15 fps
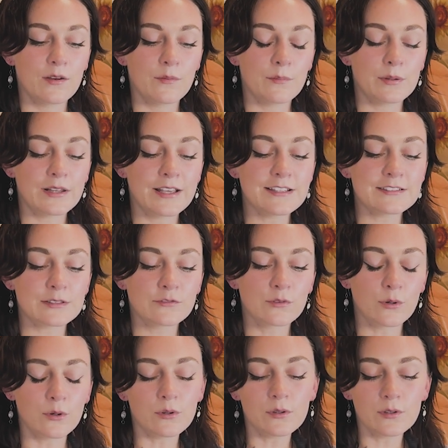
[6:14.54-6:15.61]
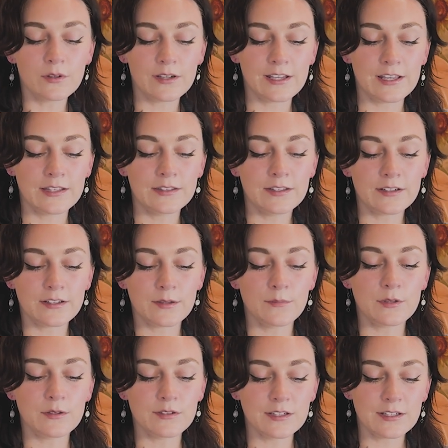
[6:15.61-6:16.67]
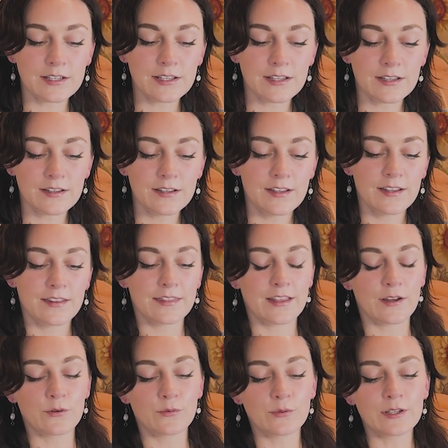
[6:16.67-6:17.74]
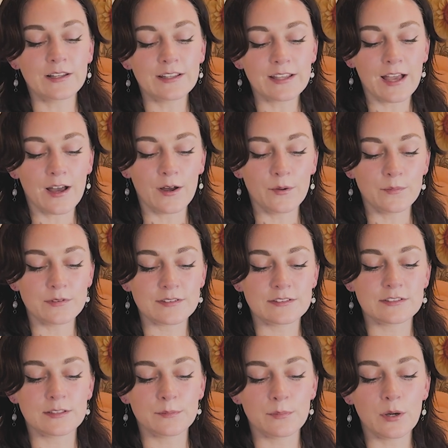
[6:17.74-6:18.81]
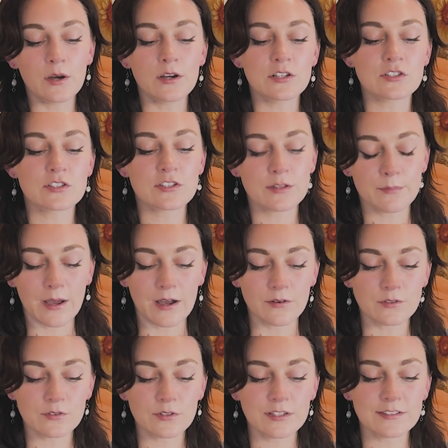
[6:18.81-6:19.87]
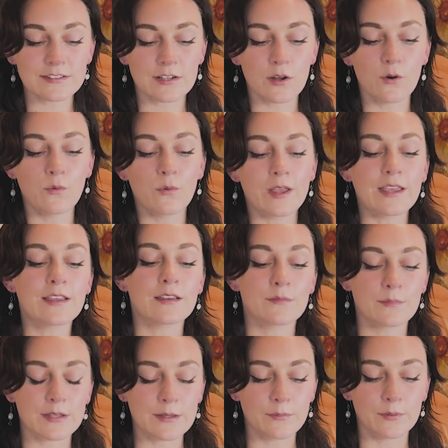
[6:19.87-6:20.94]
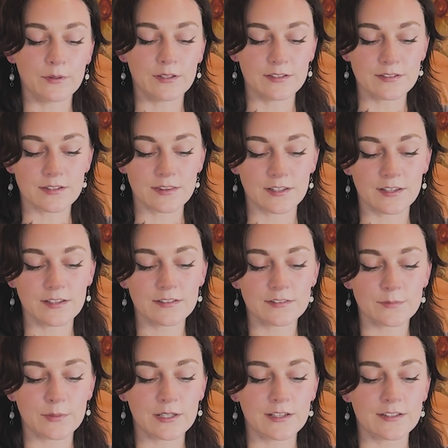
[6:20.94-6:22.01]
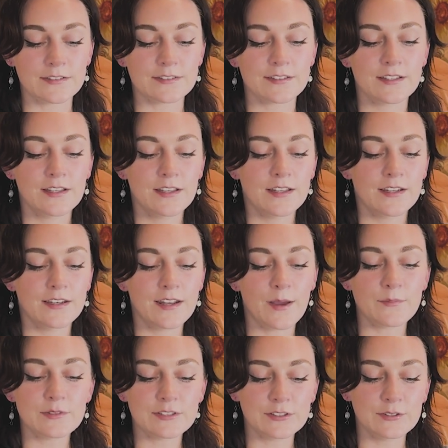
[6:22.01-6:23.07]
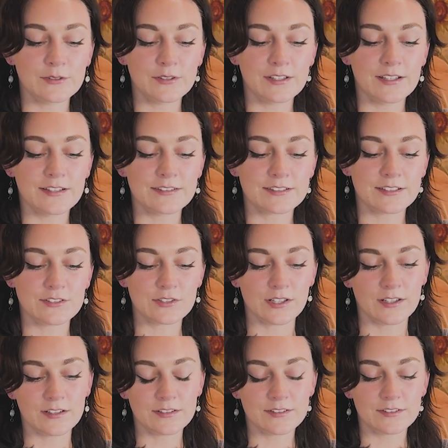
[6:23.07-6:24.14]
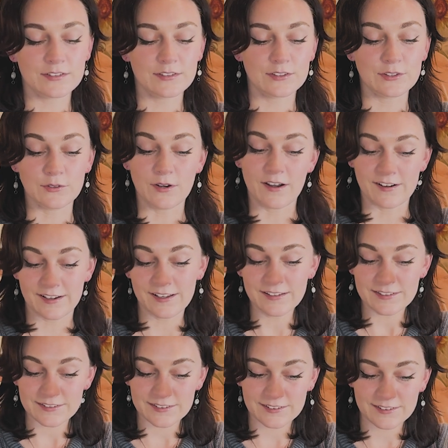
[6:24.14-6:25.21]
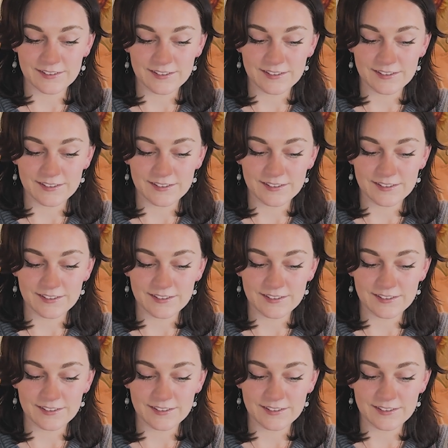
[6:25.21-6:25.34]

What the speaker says: plays a role in their community that really helps to push the boundaries and awaken people into things, because Neptune is conjunct Uranus,